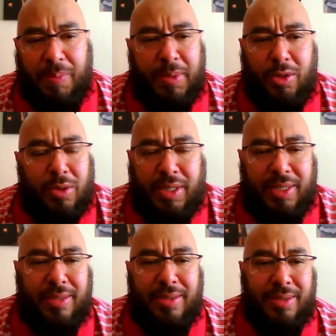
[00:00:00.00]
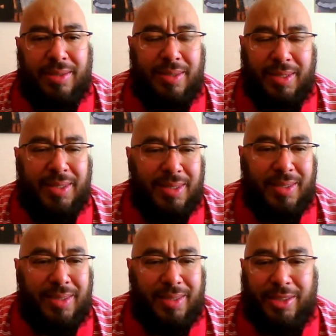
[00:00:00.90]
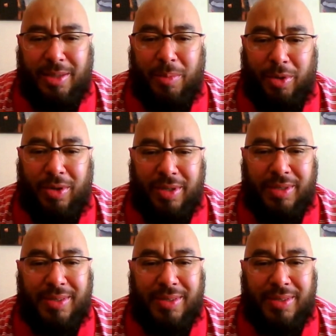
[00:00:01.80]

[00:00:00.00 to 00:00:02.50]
we'll be doing it some more.